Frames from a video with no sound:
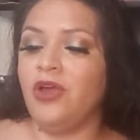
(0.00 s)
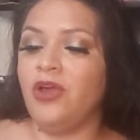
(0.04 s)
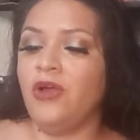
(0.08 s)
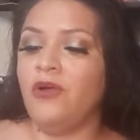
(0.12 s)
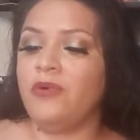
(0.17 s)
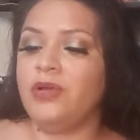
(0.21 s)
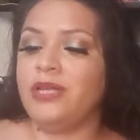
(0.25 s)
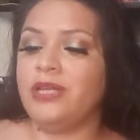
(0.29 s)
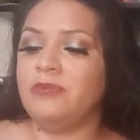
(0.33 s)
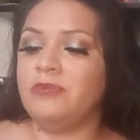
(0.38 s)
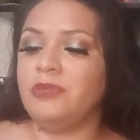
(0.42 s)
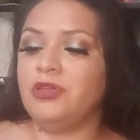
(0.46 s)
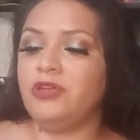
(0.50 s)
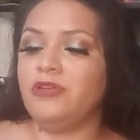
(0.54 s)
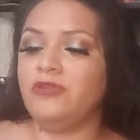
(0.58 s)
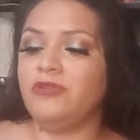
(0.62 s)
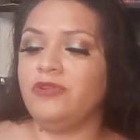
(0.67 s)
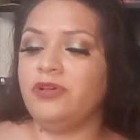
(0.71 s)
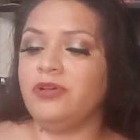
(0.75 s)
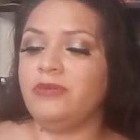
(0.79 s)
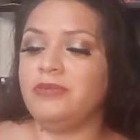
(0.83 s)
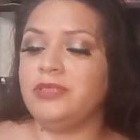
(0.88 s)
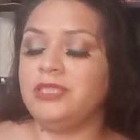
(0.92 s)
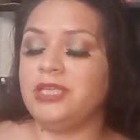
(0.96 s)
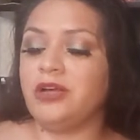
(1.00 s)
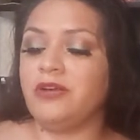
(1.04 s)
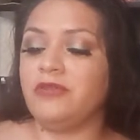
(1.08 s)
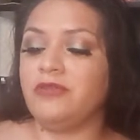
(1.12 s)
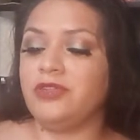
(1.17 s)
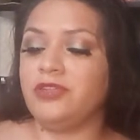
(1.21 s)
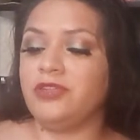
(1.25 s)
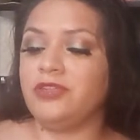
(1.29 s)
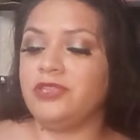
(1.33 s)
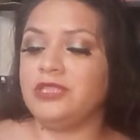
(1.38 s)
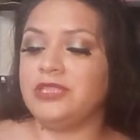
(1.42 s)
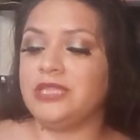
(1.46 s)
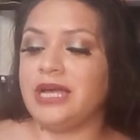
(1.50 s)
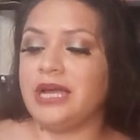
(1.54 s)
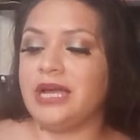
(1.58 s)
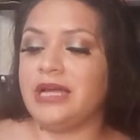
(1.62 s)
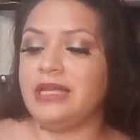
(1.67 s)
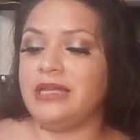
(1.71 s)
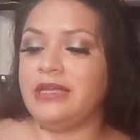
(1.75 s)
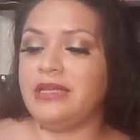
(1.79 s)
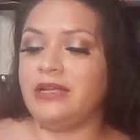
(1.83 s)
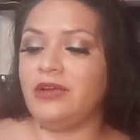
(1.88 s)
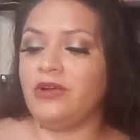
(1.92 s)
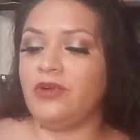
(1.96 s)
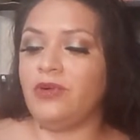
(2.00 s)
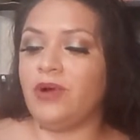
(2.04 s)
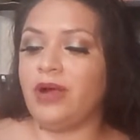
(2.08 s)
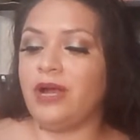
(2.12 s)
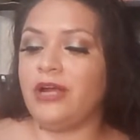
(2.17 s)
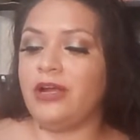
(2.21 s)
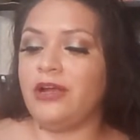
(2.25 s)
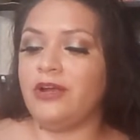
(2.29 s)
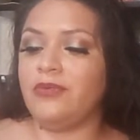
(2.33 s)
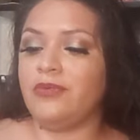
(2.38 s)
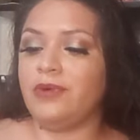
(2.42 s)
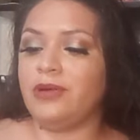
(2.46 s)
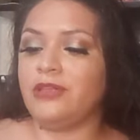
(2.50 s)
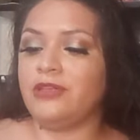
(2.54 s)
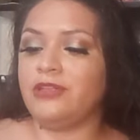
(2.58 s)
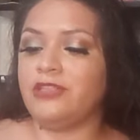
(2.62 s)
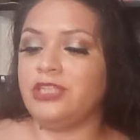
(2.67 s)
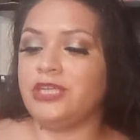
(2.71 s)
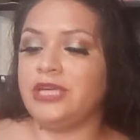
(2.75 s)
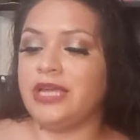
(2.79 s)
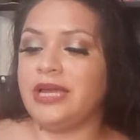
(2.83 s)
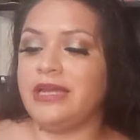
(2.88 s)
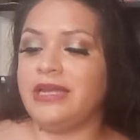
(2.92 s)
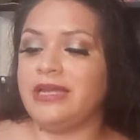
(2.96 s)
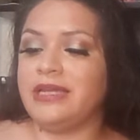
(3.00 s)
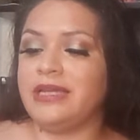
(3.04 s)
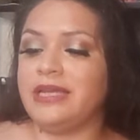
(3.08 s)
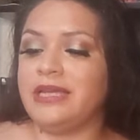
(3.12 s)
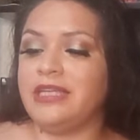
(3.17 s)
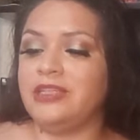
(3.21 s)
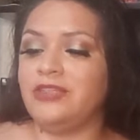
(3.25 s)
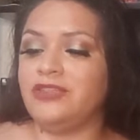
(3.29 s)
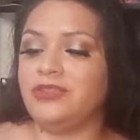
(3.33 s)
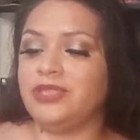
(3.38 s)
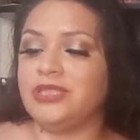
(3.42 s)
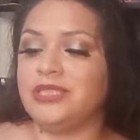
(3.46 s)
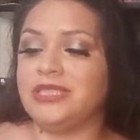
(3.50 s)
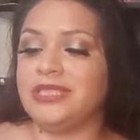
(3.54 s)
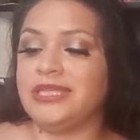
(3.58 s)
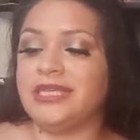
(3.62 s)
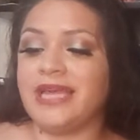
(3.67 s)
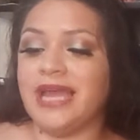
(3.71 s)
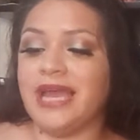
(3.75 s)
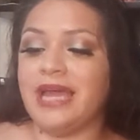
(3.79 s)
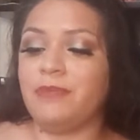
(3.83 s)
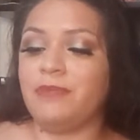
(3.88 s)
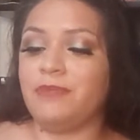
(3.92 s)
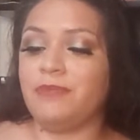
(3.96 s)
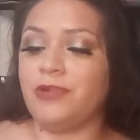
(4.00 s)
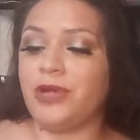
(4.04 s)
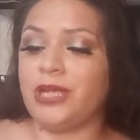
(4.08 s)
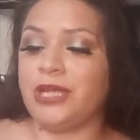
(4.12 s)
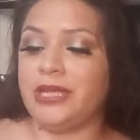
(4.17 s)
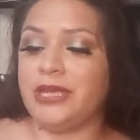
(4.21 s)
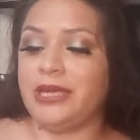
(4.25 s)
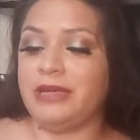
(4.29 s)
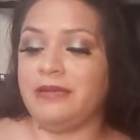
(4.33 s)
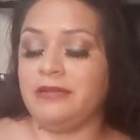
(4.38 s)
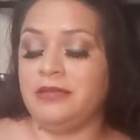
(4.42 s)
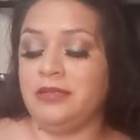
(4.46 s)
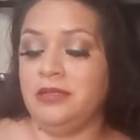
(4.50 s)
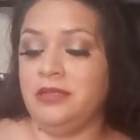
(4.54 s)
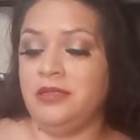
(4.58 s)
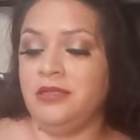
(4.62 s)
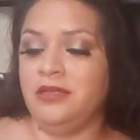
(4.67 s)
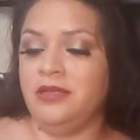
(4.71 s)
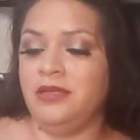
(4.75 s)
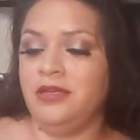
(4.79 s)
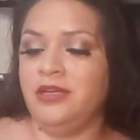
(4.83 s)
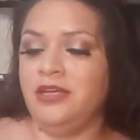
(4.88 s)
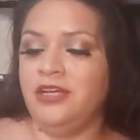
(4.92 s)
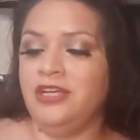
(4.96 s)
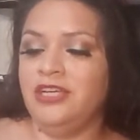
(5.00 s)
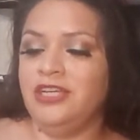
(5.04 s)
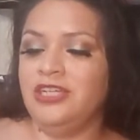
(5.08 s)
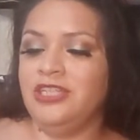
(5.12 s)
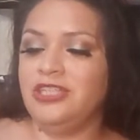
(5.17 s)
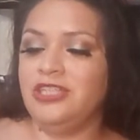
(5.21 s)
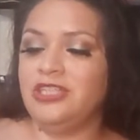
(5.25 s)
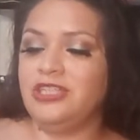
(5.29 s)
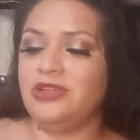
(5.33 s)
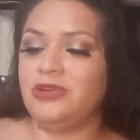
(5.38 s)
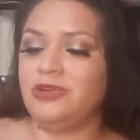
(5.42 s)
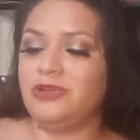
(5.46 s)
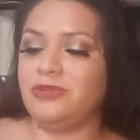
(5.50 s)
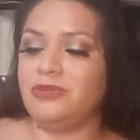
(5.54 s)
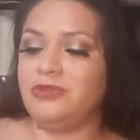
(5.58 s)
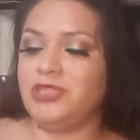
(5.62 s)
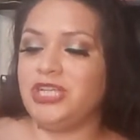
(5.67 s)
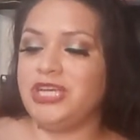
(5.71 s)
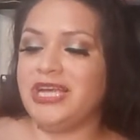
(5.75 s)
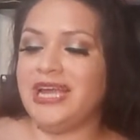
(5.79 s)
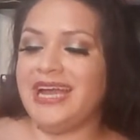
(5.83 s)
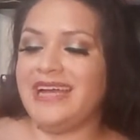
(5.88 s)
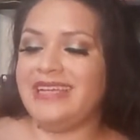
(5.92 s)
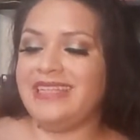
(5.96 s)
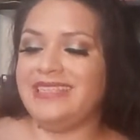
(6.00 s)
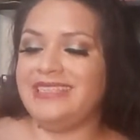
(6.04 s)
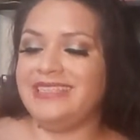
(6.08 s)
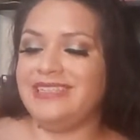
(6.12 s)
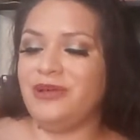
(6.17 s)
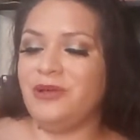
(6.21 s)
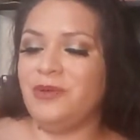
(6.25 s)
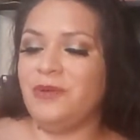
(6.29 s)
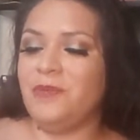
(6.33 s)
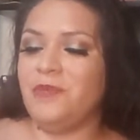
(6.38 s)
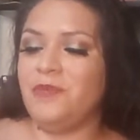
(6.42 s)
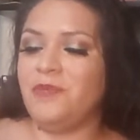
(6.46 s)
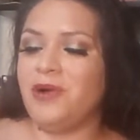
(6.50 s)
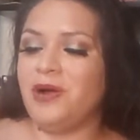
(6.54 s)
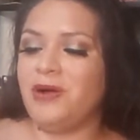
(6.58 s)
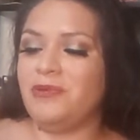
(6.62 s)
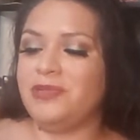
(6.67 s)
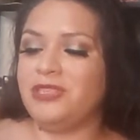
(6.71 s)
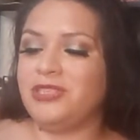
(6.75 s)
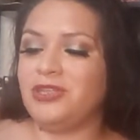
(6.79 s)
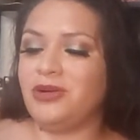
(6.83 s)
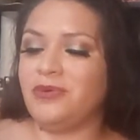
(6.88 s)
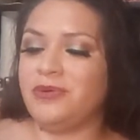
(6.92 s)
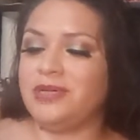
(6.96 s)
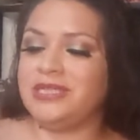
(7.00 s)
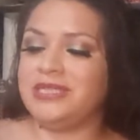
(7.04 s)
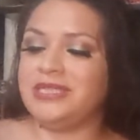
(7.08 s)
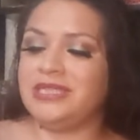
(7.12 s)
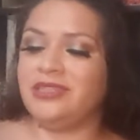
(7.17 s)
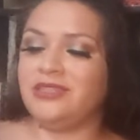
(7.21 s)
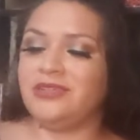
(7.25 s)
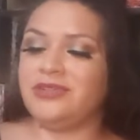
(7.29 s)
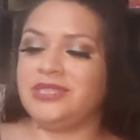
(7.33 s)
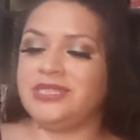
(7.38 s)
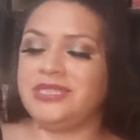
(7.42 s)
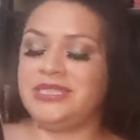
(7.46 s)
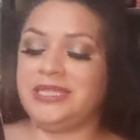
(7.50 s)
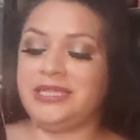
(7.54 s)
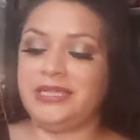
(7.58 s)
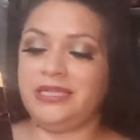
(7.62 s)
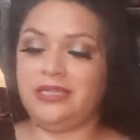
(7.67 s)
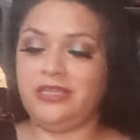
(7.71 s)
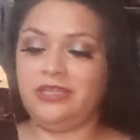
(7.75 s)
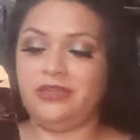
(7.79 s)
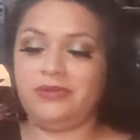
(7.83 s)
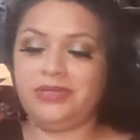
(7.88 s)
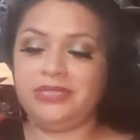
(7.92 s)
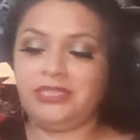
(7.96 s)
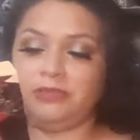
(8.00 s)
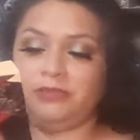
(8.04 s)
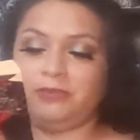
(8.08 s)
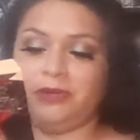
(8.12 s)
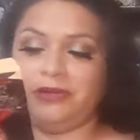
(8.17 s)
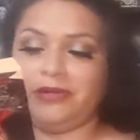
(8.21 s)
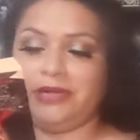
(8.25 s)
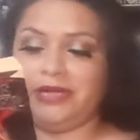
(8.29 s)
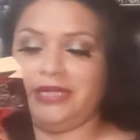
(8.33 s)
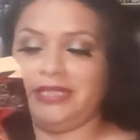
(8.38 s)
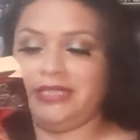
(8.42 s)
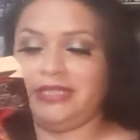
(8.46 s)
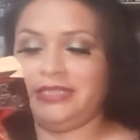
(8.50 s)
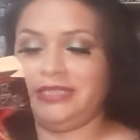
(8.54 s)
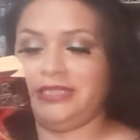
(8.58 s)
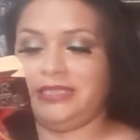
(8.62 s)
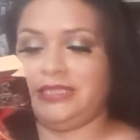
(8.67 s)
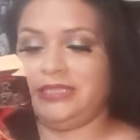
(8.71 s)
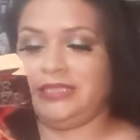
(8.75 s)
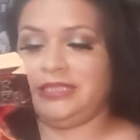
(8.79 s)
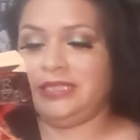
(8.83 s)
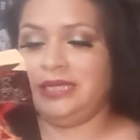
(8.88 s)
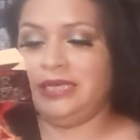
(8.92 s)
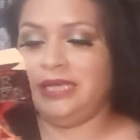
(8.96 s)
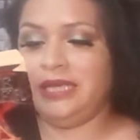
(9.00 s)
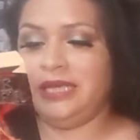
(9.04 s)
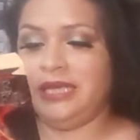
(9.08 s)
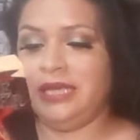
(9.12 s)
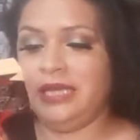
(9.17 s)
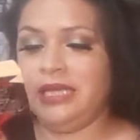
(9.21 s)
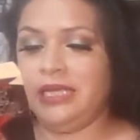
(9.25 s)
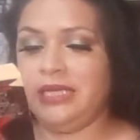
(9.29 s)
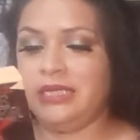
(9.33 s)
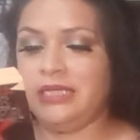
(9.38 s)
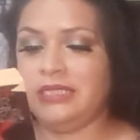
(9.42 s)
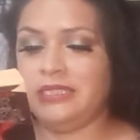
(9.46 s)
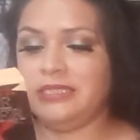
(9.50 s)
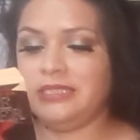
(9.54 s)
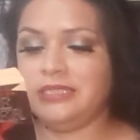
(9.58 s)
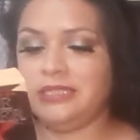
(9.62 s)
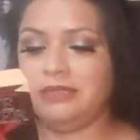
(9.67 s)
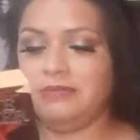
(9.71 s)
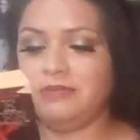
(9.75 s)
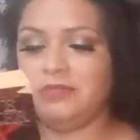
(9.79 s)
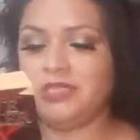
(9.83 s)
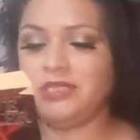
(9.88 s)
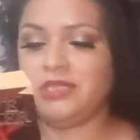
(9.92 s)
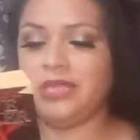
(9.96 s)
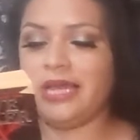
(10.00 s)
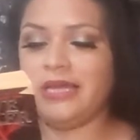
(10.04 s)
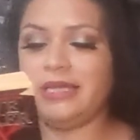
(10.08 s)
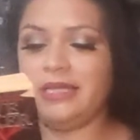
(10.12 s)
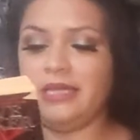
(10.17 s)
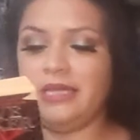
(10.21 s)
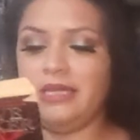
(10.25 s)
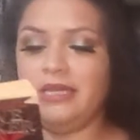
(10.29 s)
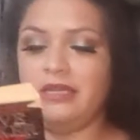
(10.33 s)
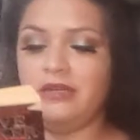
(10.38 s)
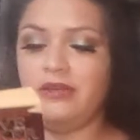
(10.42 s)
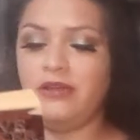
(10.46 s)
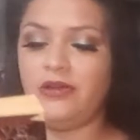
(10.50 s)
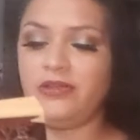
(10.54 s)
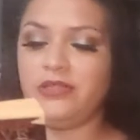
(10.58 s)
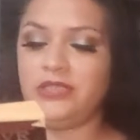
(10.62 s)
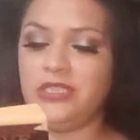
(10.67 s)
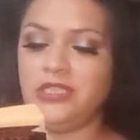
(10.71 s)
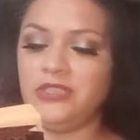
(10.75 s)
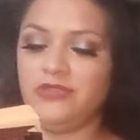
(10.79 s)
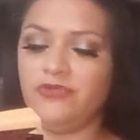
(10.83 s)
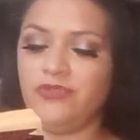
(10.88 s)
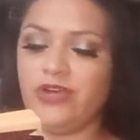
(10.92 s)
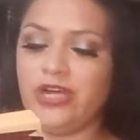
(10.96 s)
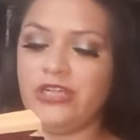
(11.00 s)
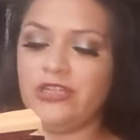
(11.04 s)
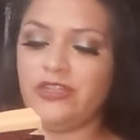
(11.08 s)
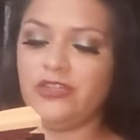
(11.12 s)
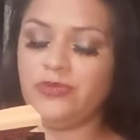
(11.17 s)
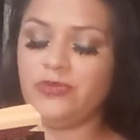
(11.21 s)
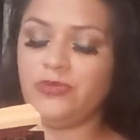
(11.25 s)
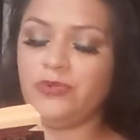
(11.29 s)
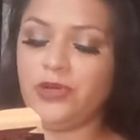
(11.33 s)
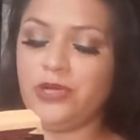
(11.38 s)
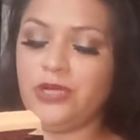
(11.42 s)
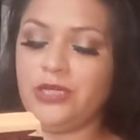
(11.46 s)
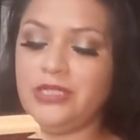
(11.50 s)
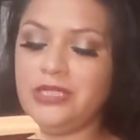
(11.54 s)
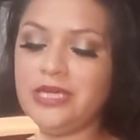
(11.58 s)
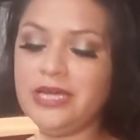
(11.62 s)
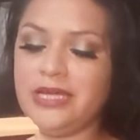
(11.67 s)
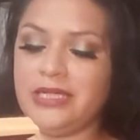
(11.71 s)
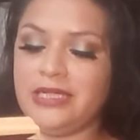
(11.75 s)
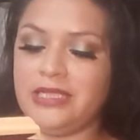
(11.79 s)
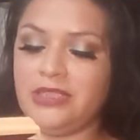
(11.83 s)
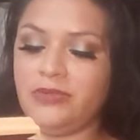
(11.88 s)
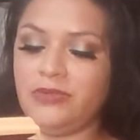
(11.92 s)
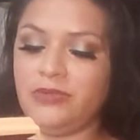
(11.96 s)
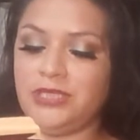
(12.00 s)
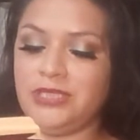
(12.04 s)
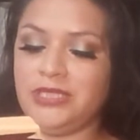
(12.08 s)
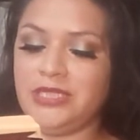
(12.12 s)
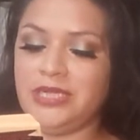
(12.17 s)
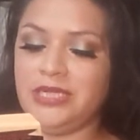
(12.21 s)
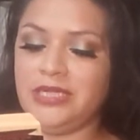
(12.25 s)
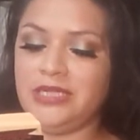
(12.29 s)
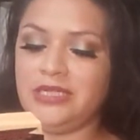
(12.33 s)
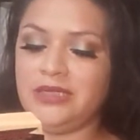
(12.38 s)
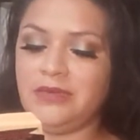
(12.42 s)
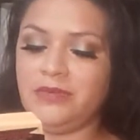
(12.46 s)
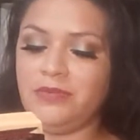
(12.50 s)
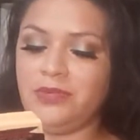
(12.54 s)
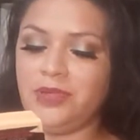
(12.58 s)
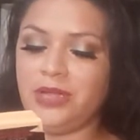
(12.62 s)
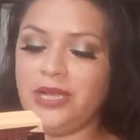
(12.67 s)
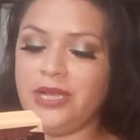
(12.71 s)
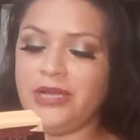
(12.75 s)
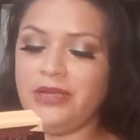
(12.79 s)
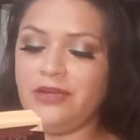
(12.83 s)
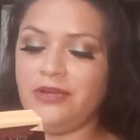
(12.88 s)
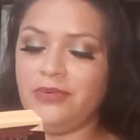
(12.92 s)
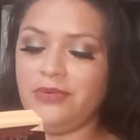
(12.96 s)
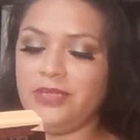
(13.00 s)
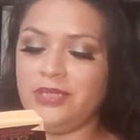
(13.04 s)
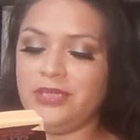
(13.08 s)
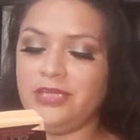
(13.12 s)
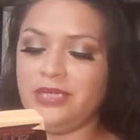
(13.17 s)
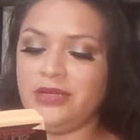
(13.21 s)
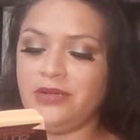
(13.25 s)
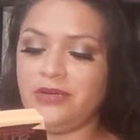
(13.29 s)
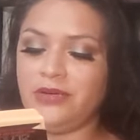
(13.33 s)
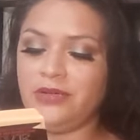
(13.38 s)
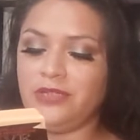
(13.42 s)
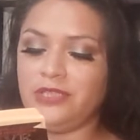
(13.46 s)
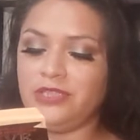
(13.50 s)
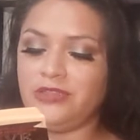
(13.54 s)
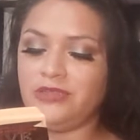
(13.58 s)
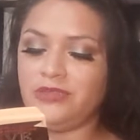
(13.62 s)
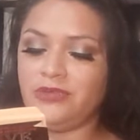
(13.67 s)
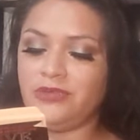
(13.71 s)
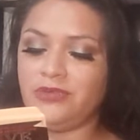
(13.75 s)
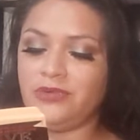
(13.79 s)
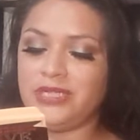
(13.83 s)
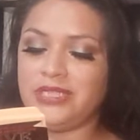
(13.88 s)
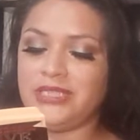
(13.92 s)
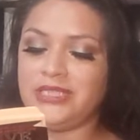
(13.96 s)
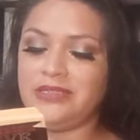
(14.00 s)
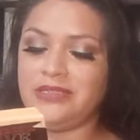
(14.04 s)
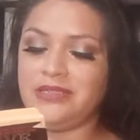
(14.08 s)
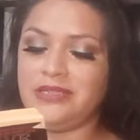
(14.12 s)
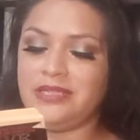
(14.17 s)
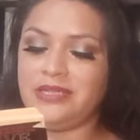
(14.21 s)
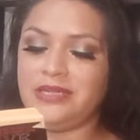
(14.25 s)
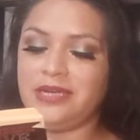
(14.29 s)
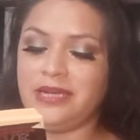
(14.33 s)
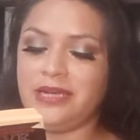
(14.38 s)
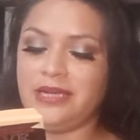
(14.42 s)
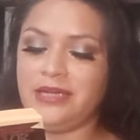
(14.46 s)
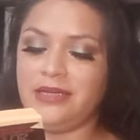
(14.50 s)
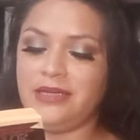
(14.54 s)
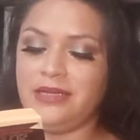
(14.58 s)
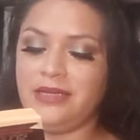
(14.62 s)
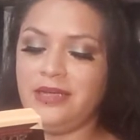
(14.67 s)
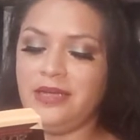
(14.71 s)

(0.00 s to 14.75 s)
when he maneuvered himself to her side and inquired whether she had any interest in cat breeding. She told him she hadn't, but was always interested in new experiences. He seemed delighted, and on this fragile pretext proceeded to ply her with liqueurs for the rest of the night.